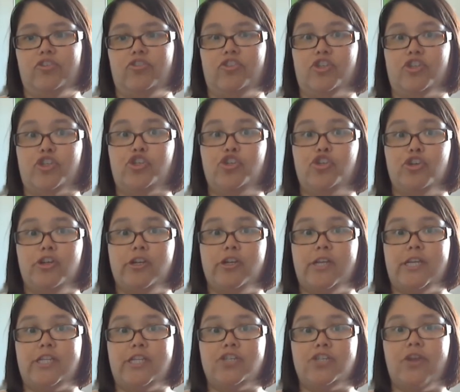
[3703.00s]

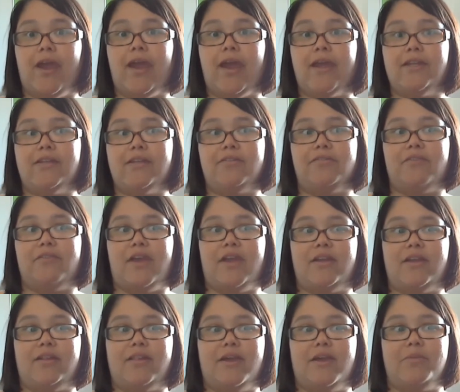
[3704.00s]
journey trying to
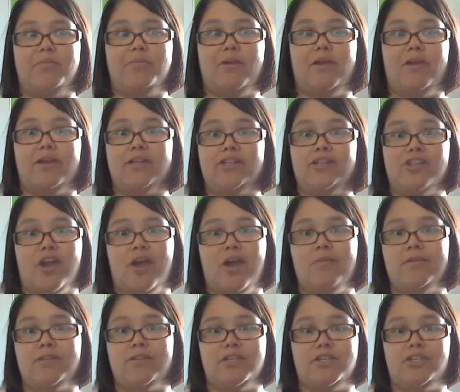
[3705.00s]
find a librarian job
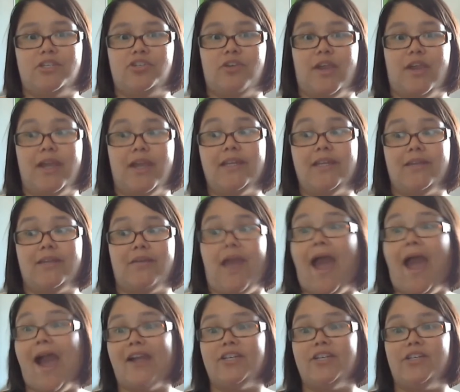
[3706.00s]
and just trying to
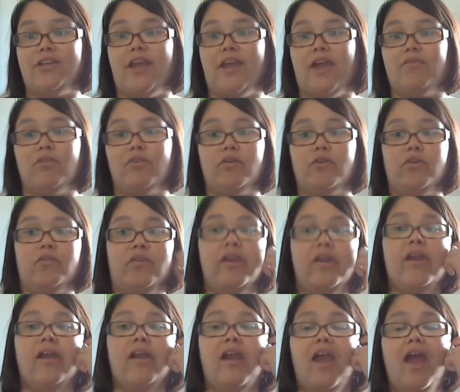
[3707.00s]
actually have a
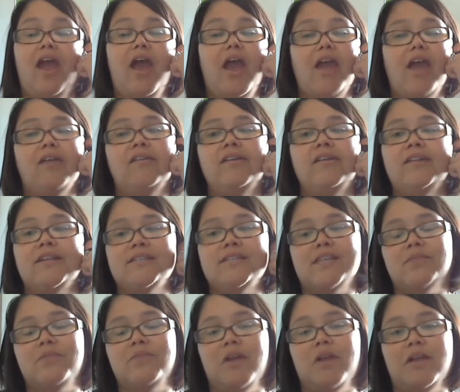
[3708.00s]
career, I realize
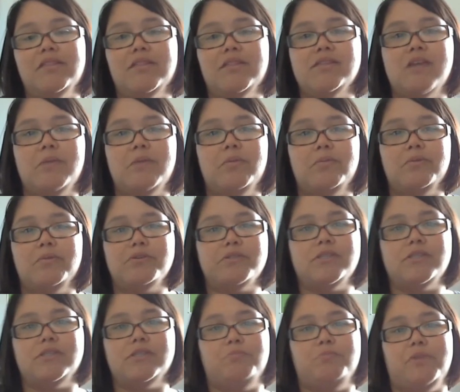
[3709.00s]
I'm not the type of
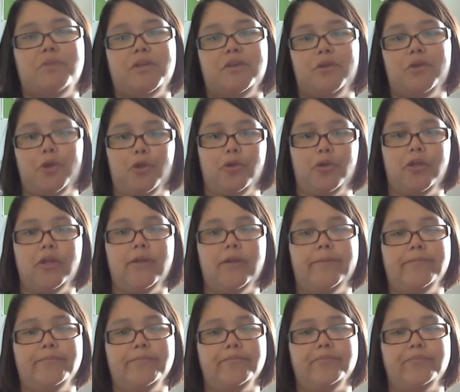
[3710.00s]
person to be a career
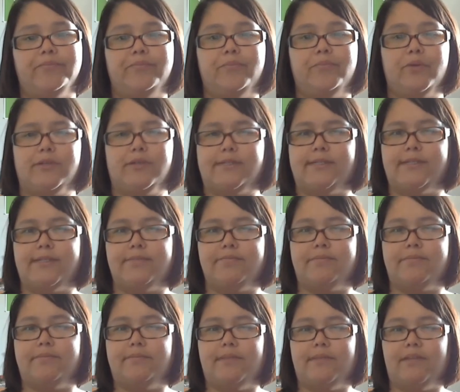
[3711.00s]
person,
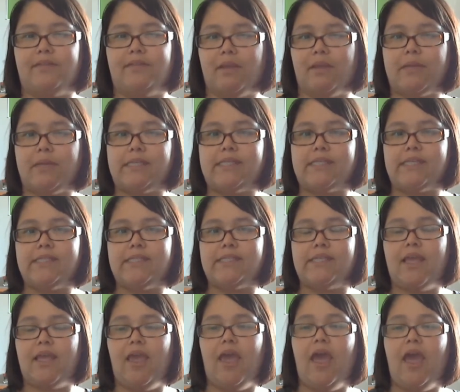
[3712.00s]
if that makes sense.
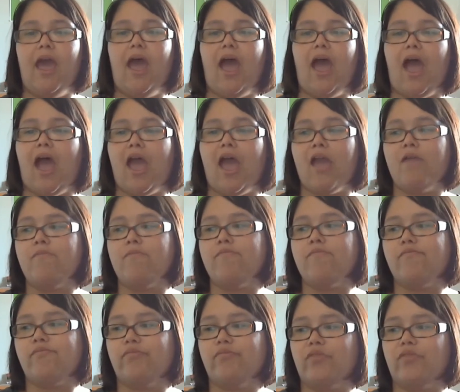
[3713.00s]
I'm